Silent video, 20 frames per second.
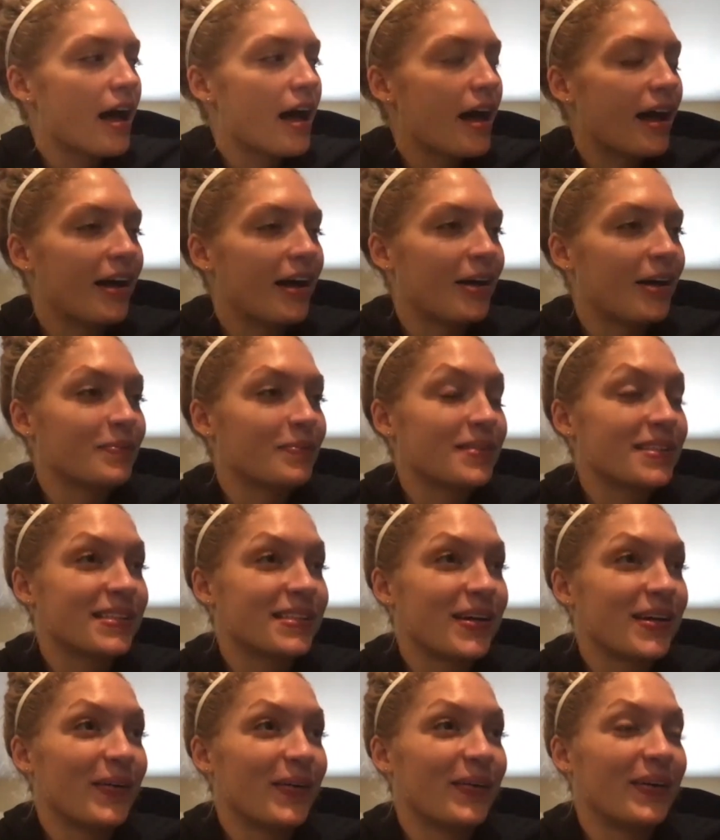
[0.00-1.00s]

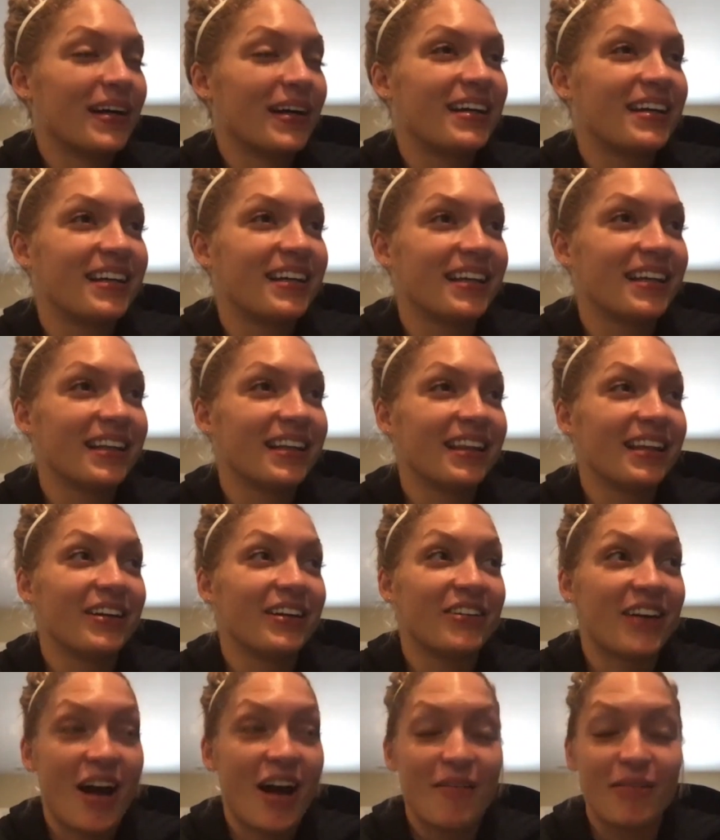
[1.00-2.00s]
So
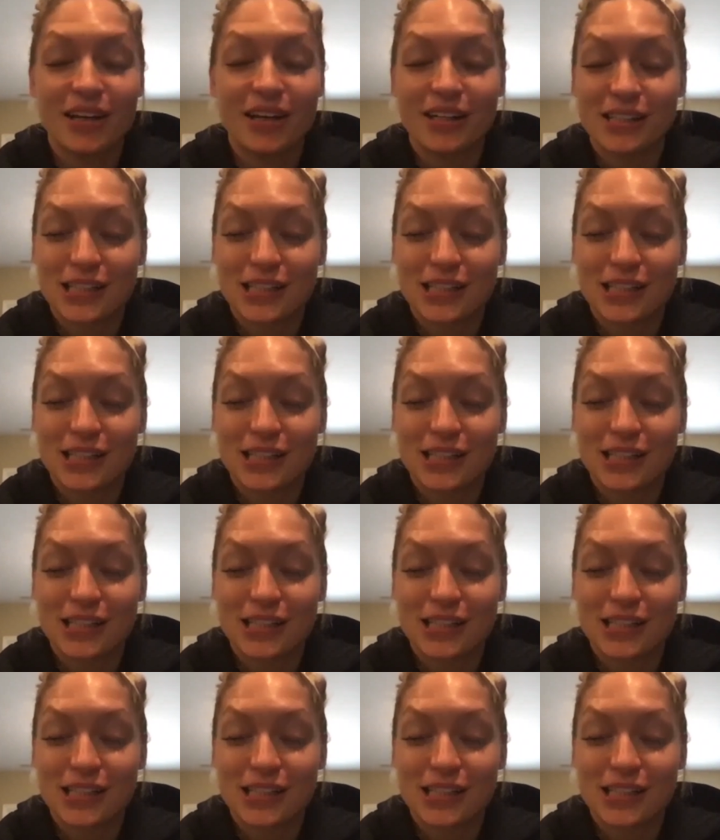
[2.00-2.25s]
grabbing